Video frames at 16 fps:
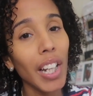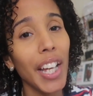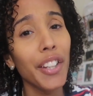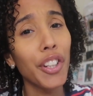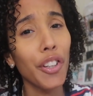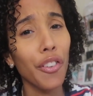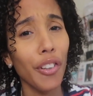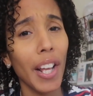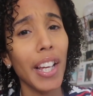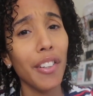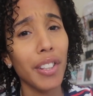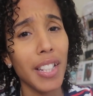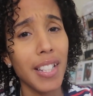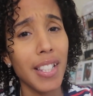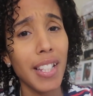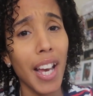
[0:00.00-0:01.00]
And you like
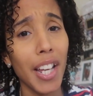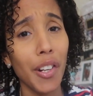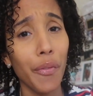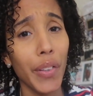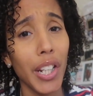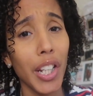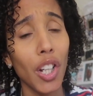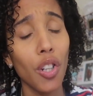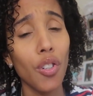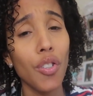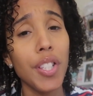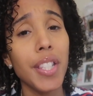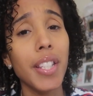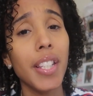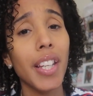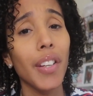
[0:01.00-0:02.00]
this kind of videos,
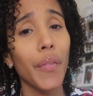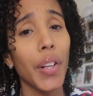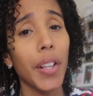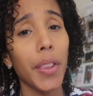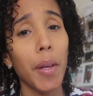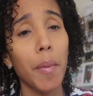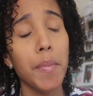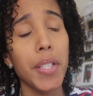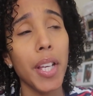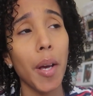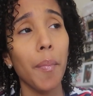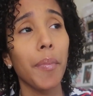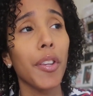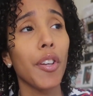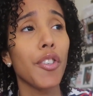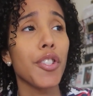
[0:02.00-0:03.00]
give it a thumbs
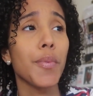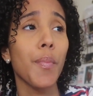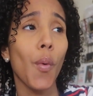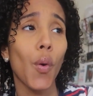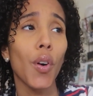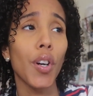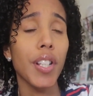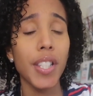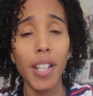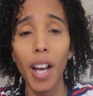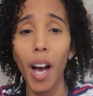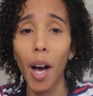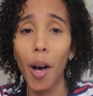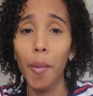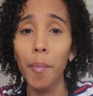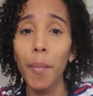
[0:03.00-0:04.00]
up. There's more to
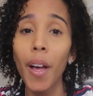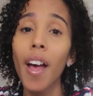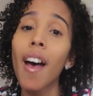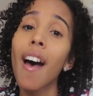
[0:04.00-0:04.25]
come.